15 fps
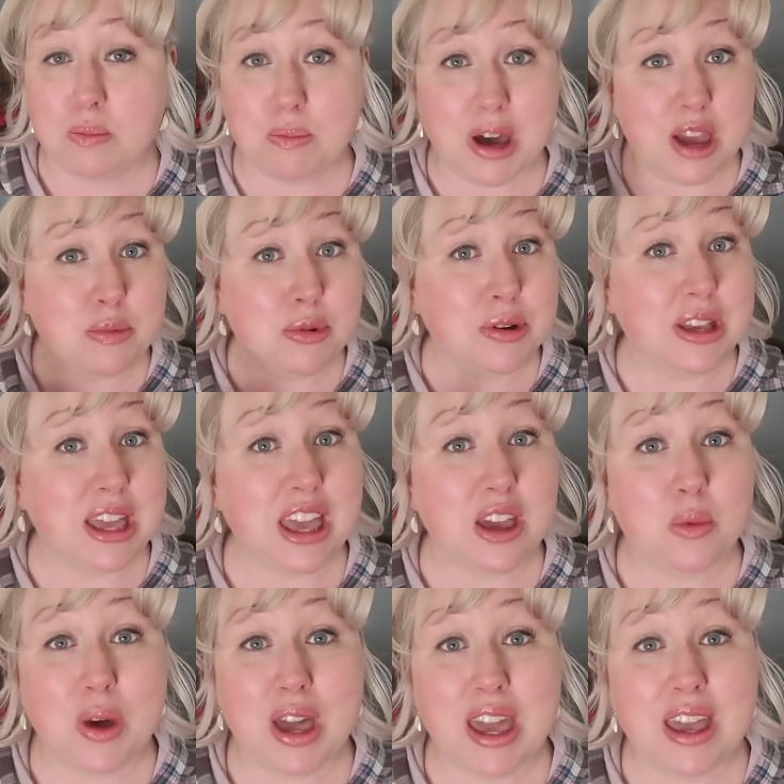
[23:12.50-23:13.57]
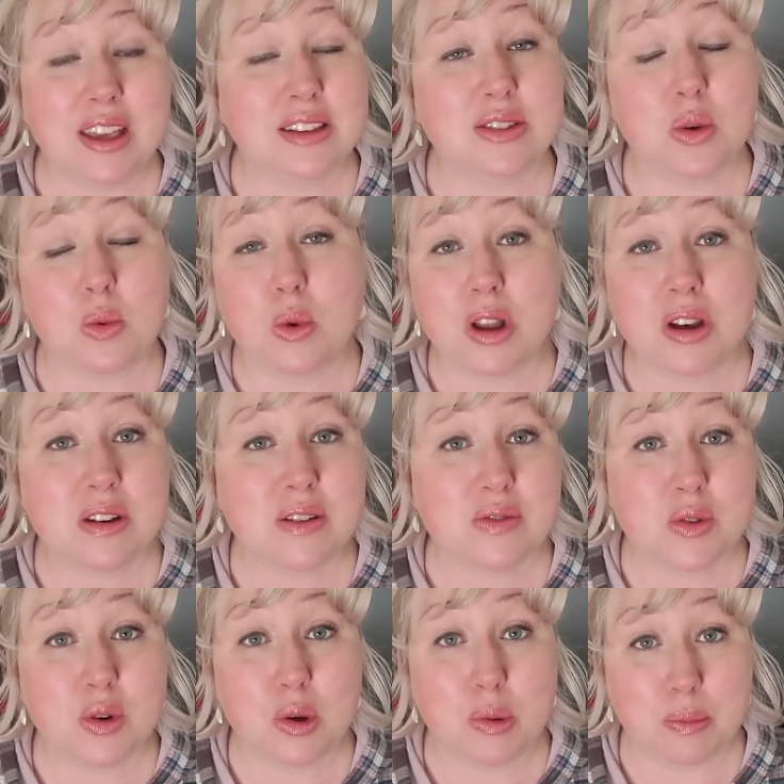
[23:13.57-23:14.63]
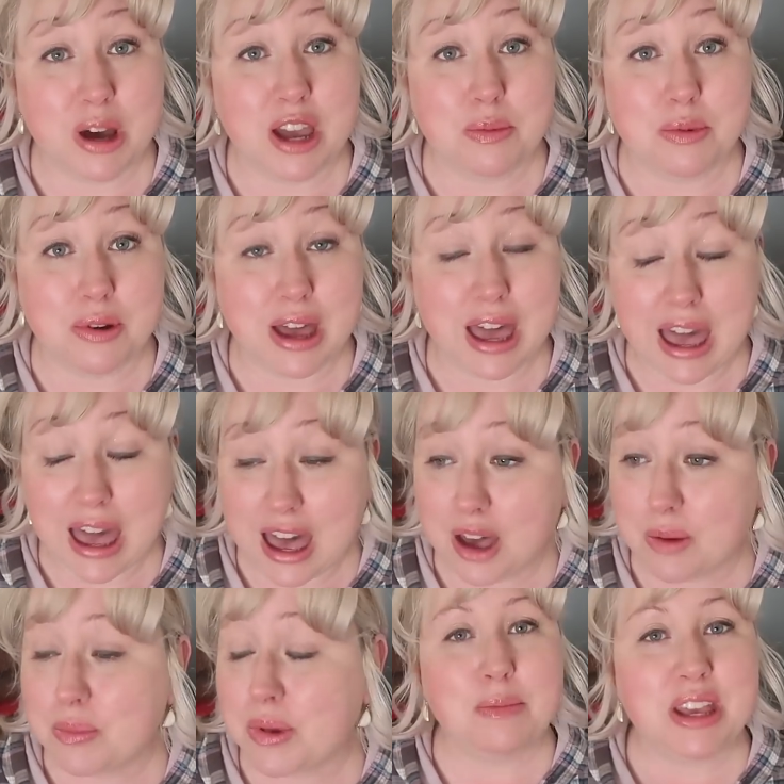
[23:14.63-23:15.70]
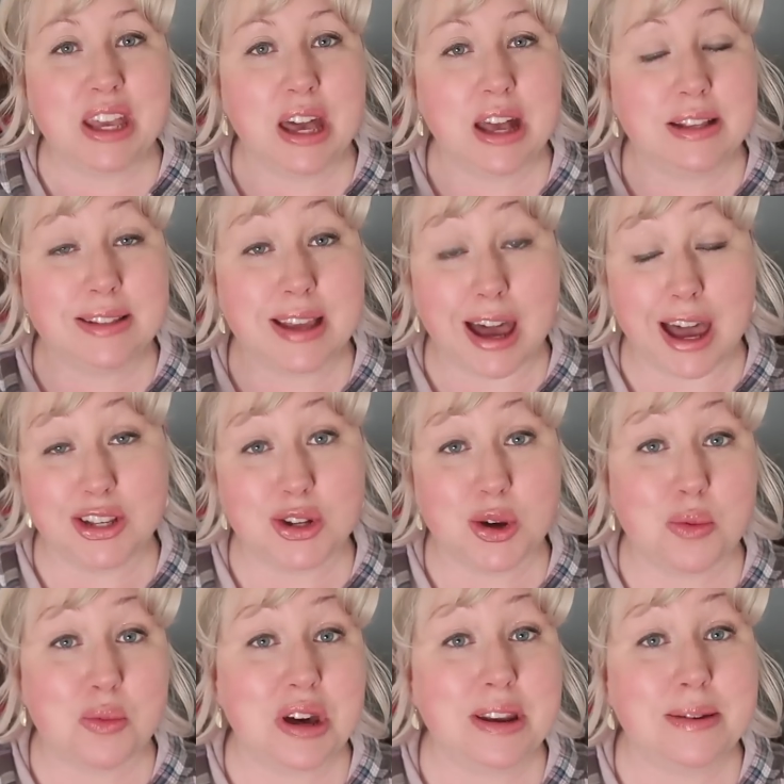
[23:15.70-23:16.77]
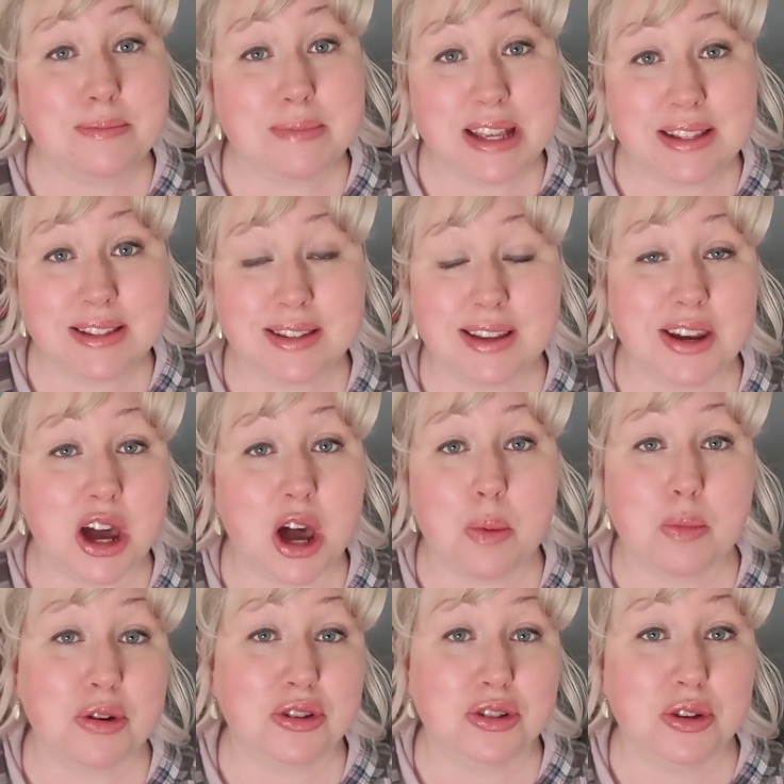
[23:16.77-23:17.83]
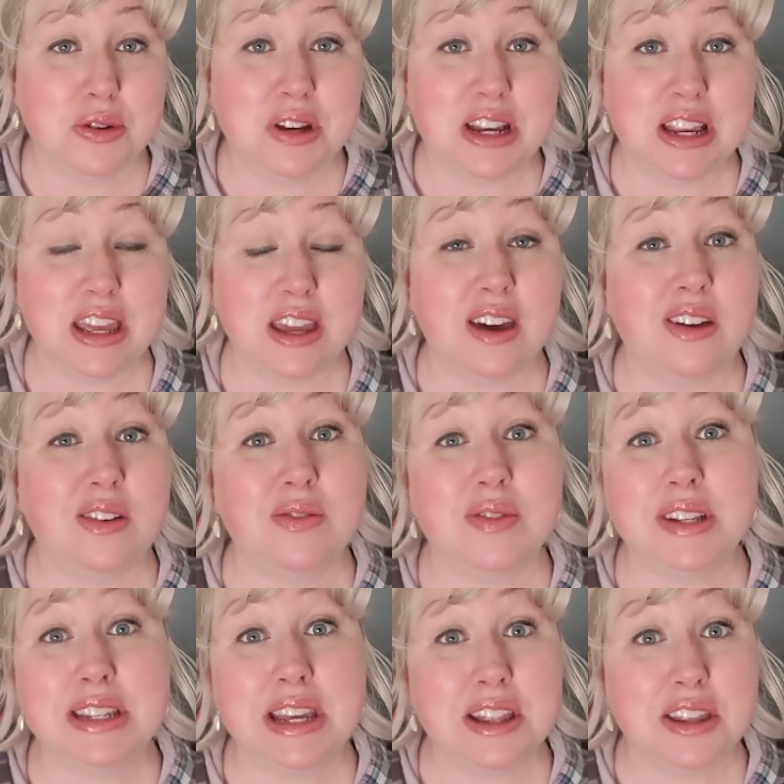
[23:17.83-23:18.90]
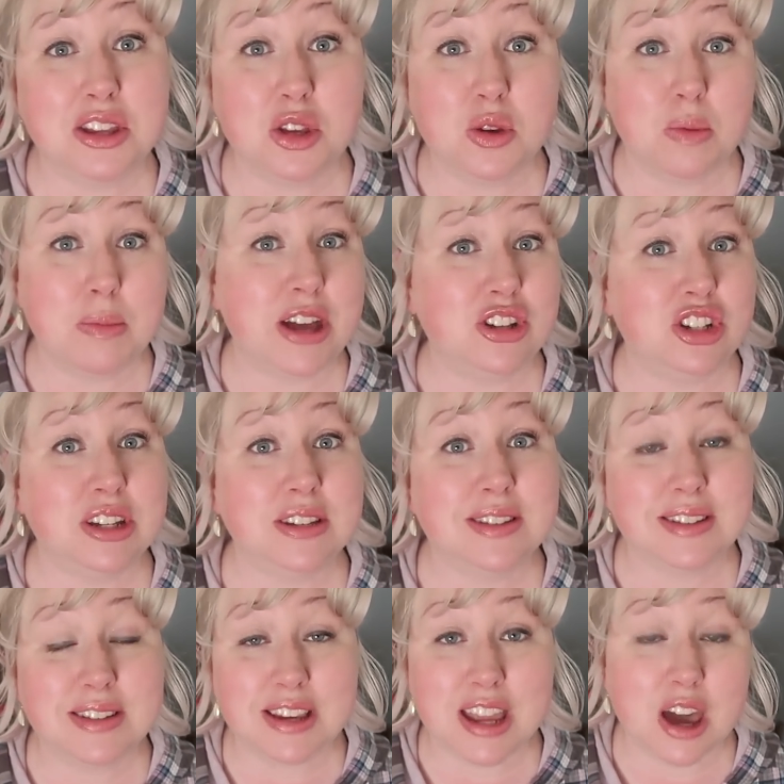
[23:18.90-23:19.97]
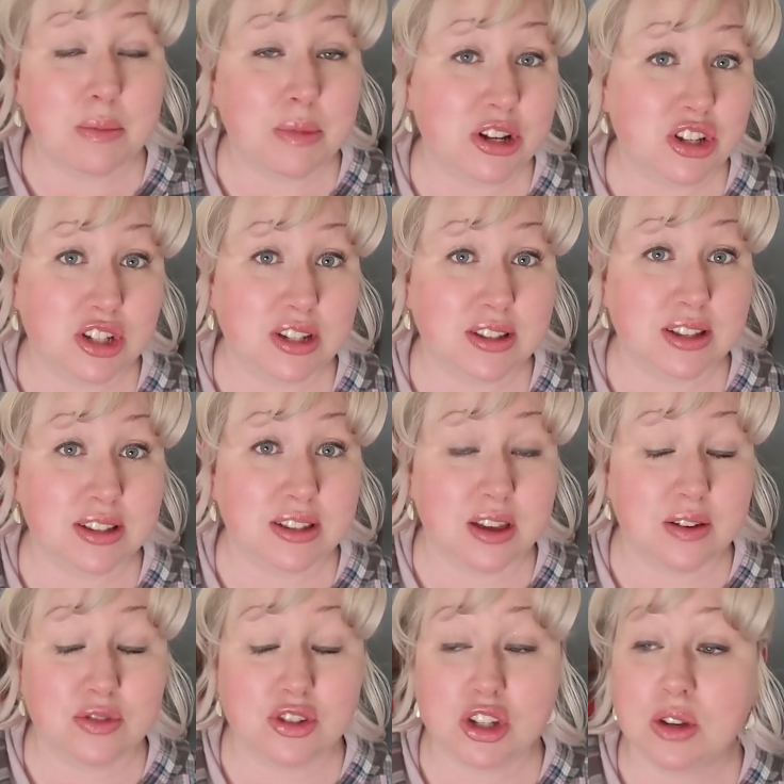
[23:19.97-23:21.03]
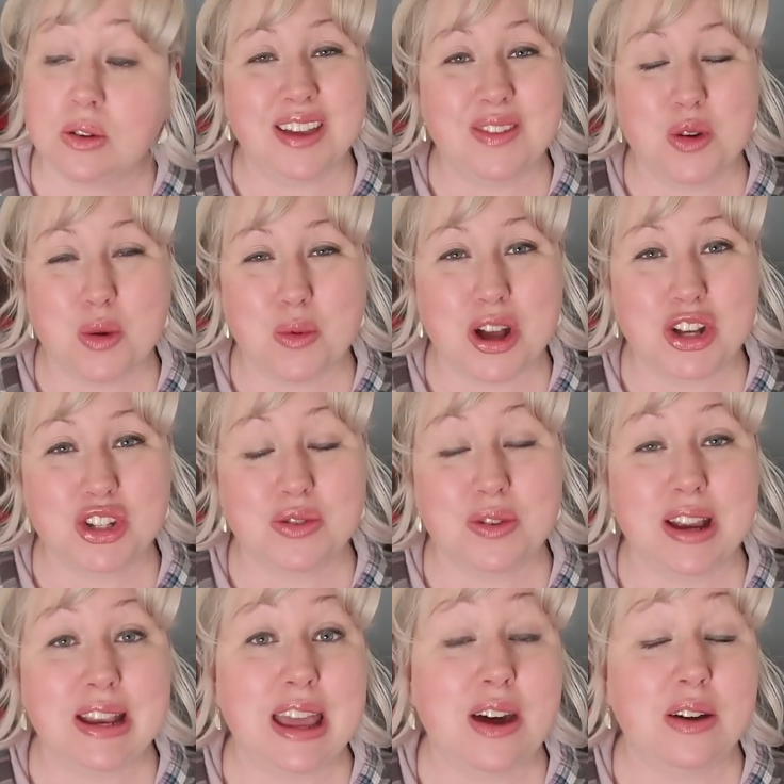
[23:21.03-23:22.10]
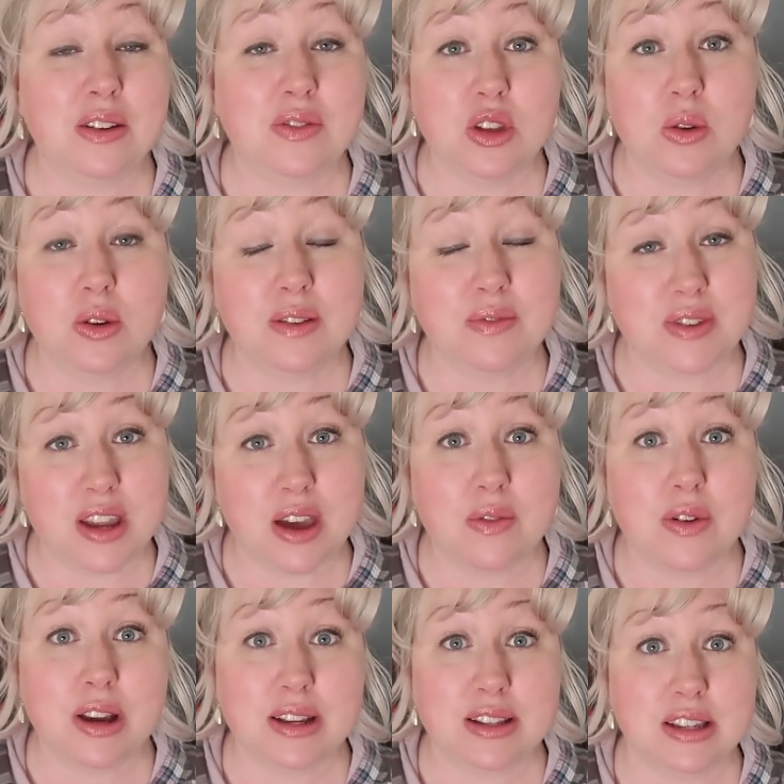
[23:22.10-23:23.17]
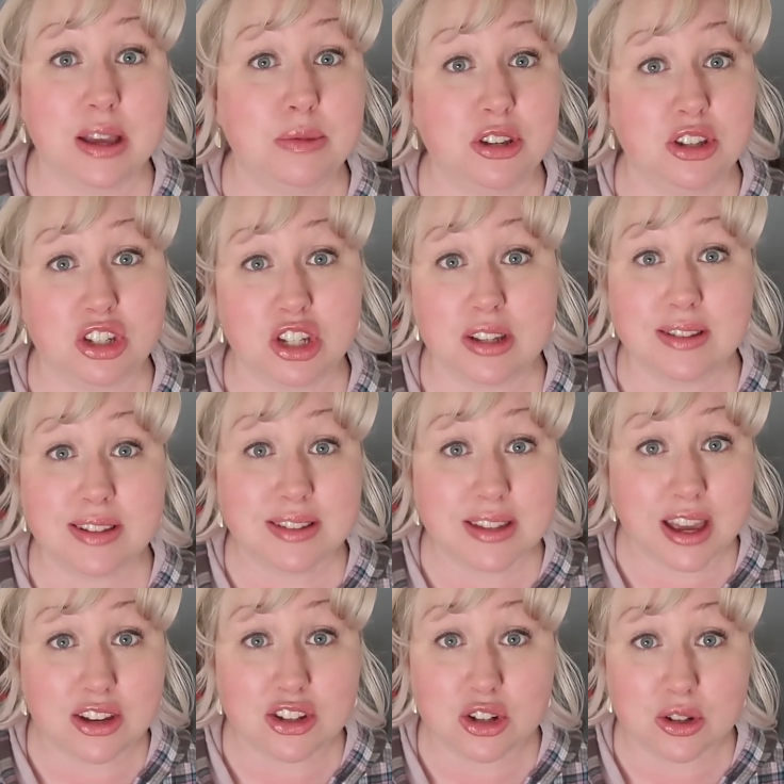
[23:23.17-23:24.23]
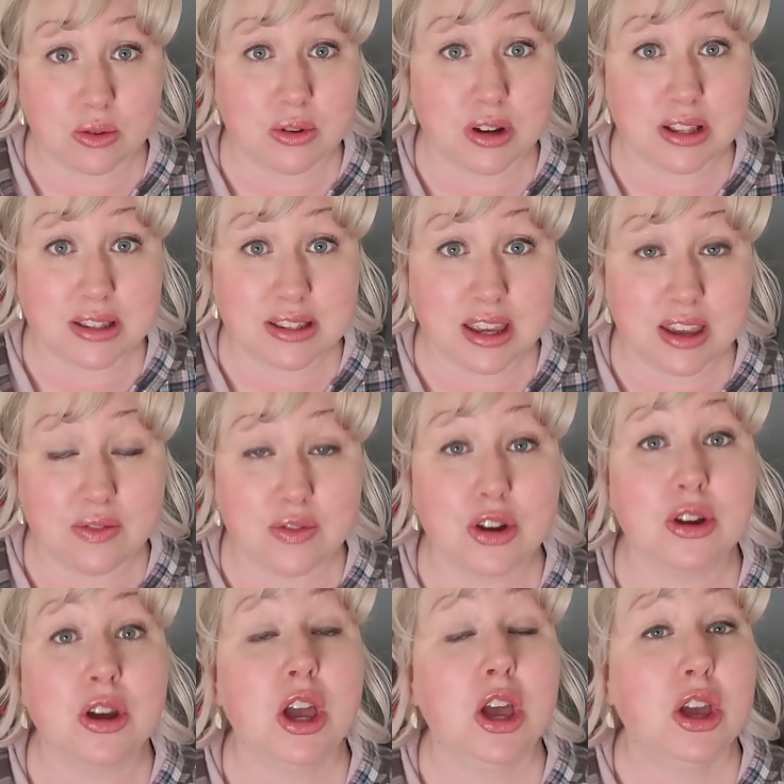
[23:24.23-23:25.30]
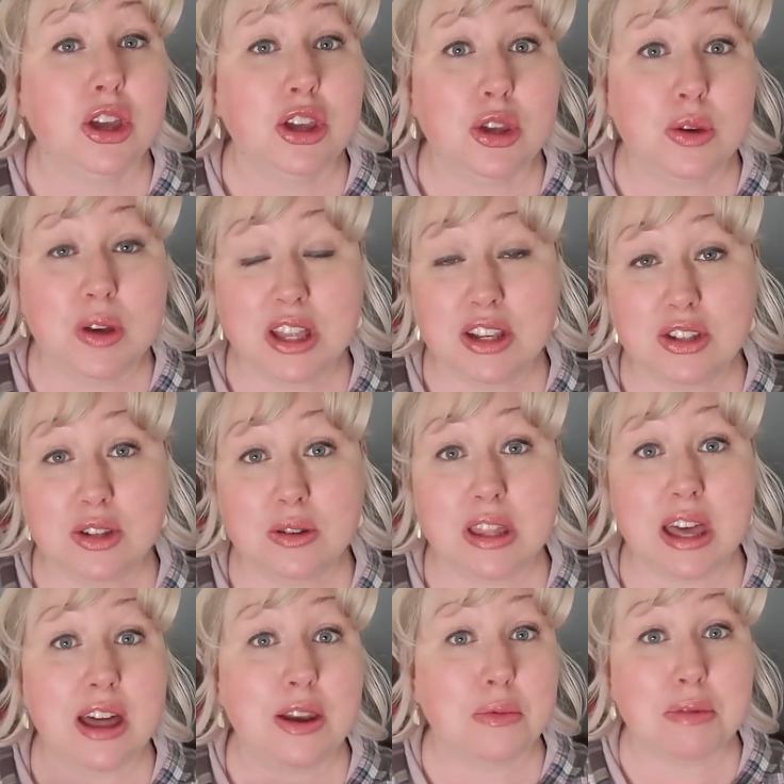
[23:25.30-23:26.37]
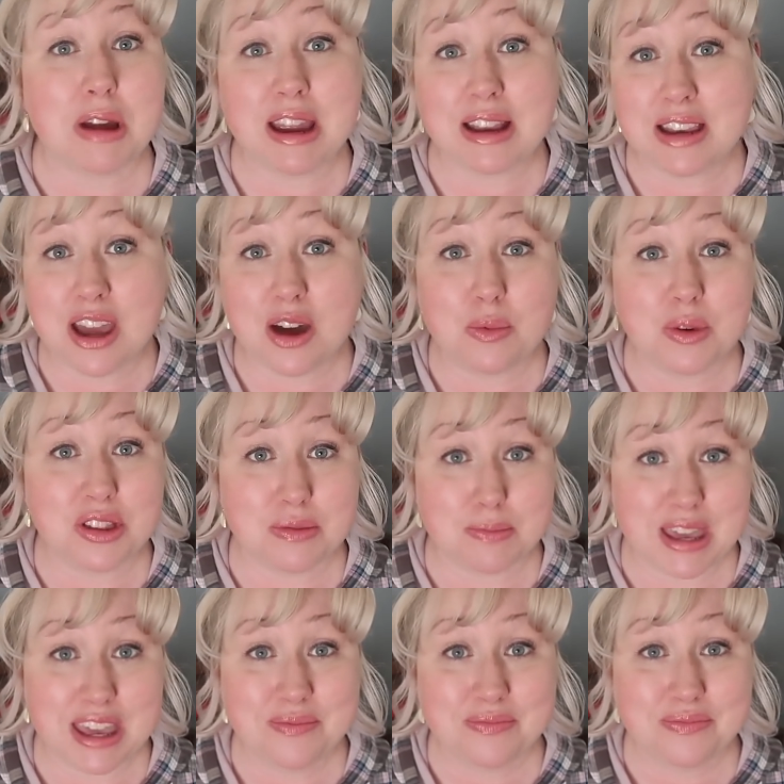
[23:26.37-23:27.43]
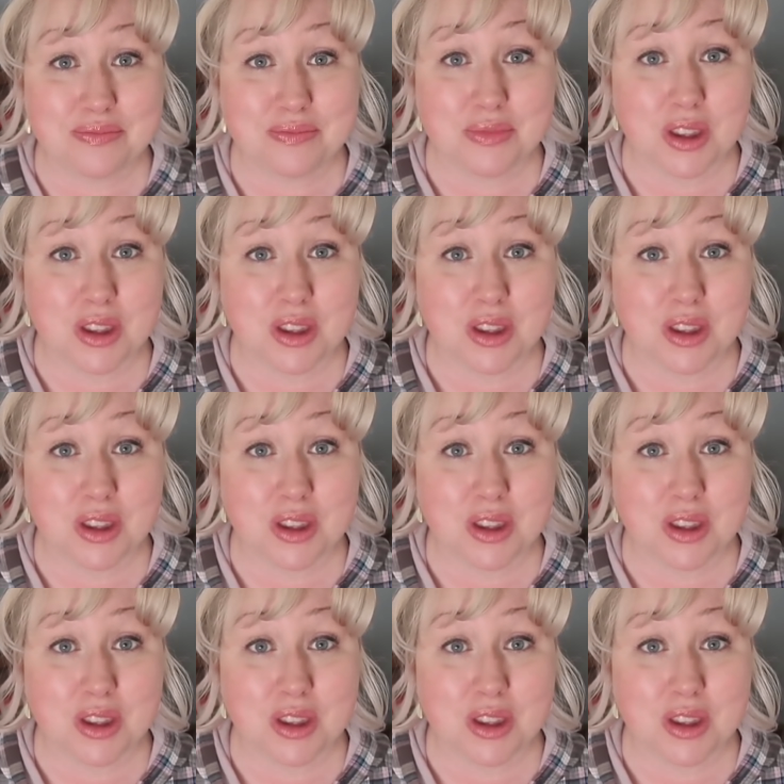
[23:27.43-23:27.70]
Bible Gateway is a wonderful Bible app. And because I don't want to miss an opportunity of telling you about Jesus and how much Jesus loves you, if you're watching right now and if you have never accepted Jesus as your Lord and Savior, you can do that right now with me.